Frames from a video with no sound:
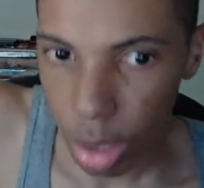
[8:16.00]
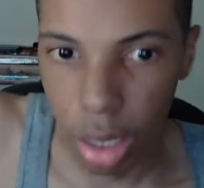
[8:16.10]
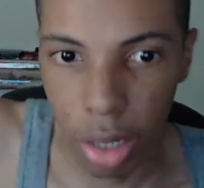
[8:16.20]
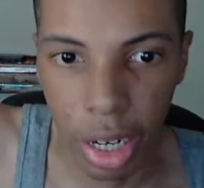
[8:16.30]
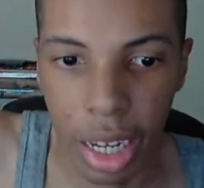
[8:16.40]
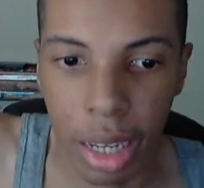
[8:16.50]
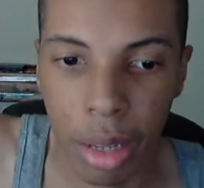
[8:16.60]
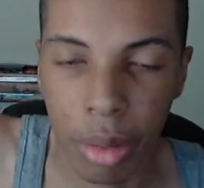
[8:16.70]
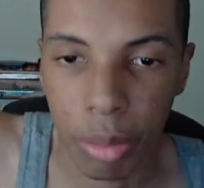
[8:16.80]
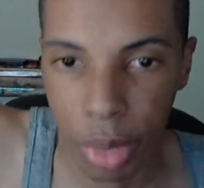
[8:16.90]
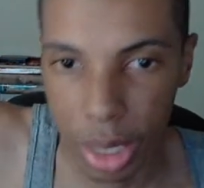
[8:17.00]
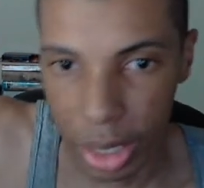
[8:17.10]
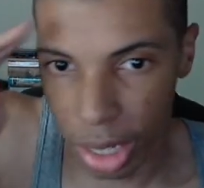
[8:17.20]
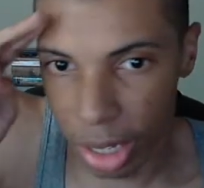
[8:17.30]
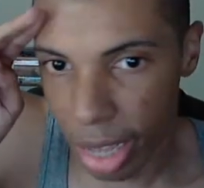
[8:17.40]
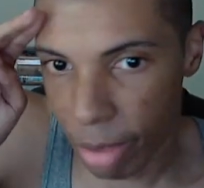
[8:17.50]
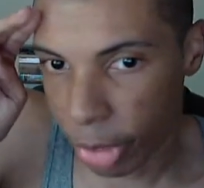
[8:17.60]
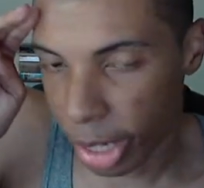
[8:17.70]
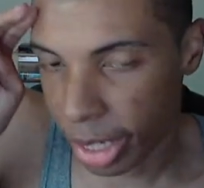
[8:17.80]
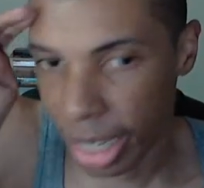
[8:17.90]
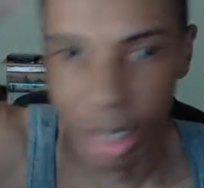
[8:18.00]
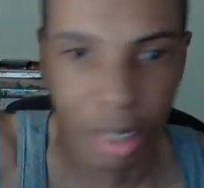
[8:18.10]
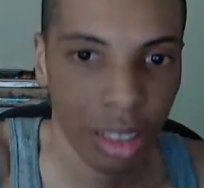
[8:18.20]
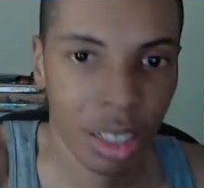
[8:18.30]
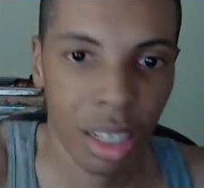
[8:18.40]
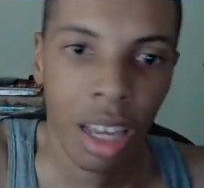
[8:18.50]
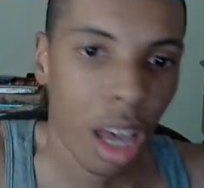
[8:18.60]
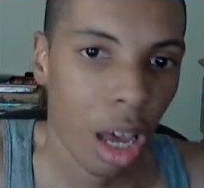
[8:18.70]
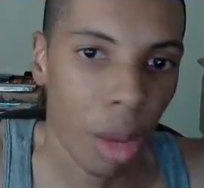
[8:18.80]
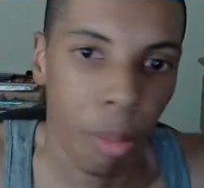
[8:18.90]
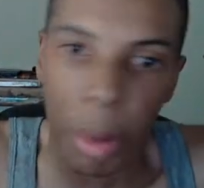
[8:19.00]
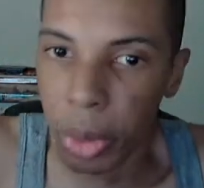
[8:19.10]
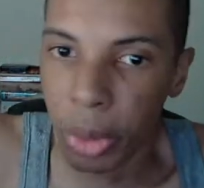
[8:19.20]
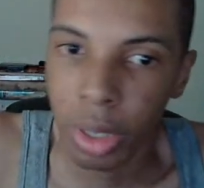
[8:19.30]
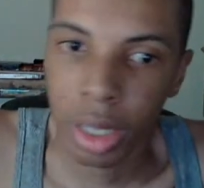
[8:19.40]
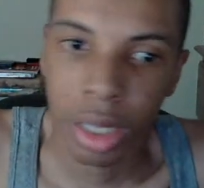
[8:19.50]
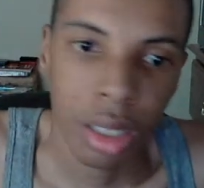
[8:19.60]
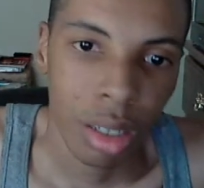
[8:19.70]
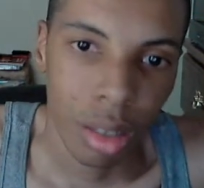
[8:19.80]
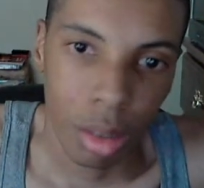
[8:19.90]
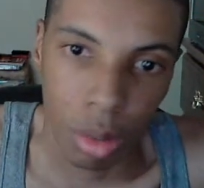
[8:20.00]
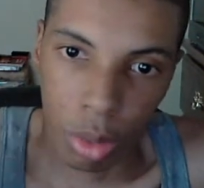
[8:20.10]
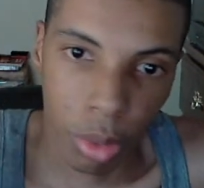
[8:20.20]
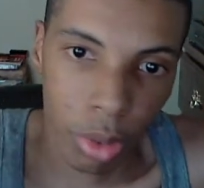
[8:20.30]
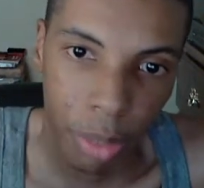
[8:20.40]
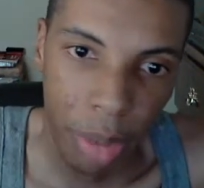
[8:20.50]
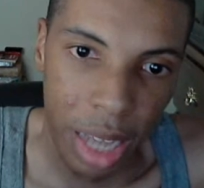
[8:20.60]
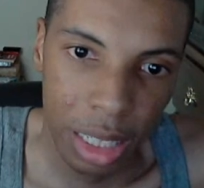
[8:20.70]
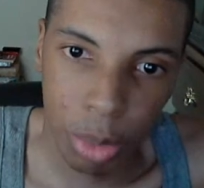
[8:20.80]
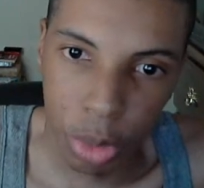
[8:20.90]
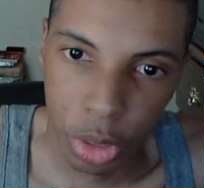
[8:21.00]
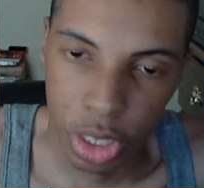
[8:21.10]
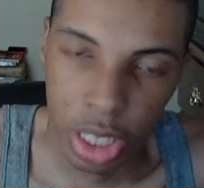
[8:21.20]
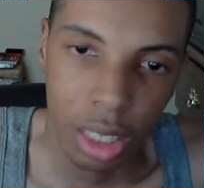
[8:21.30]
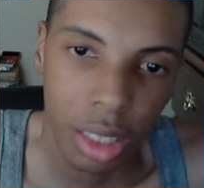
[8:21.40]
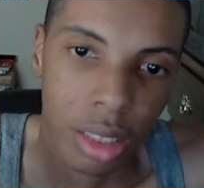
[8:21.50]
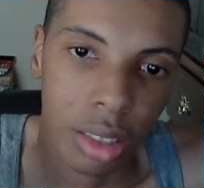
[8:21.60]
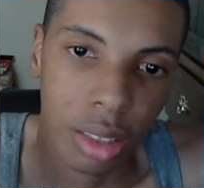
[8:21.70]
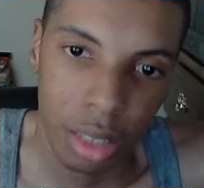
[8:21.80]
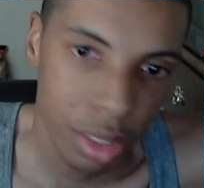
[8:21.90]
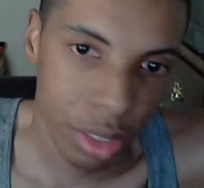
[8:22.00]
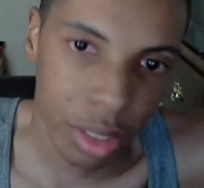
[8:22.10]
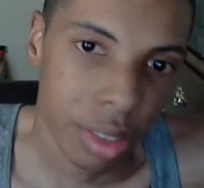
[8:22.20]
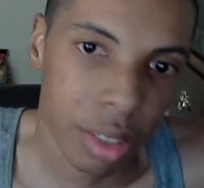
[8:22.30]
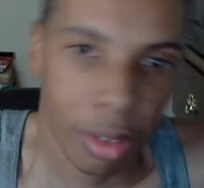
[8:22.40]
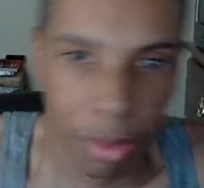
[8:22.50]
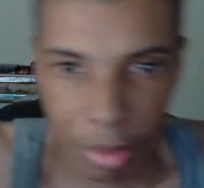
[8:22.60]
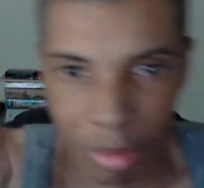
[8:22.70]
Alright, peace y'all. Have a great day. And remember, or get past the bullshit, did some good stuff.